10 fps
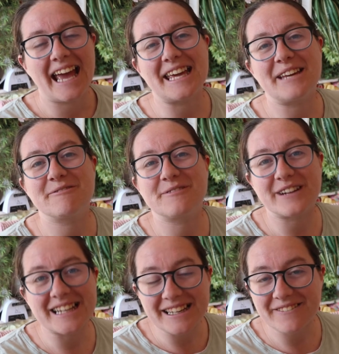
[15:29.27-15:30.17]
He
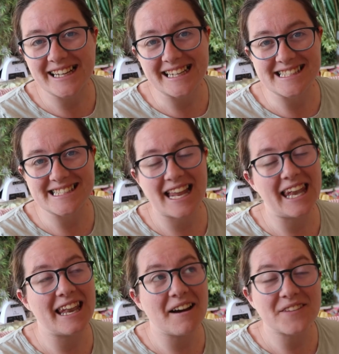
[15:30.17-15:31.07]
really, really is
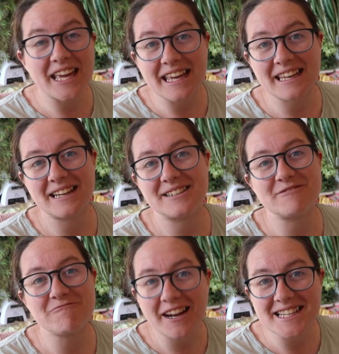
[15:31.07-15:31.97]
loving
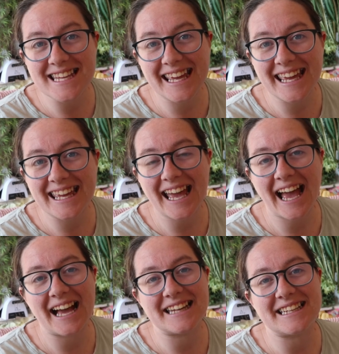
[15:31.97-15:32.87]
writing
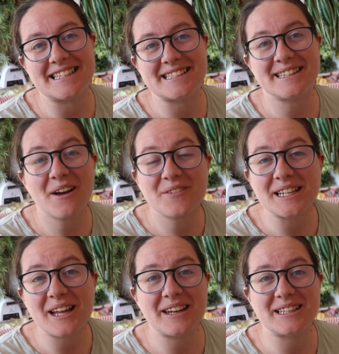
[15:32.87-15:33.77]
and he's
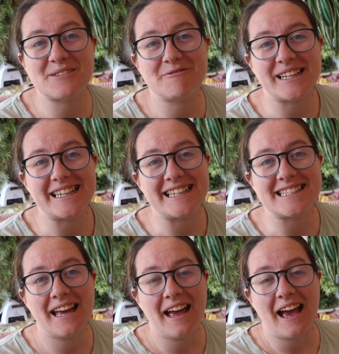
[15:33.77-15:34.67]
loving learning to read.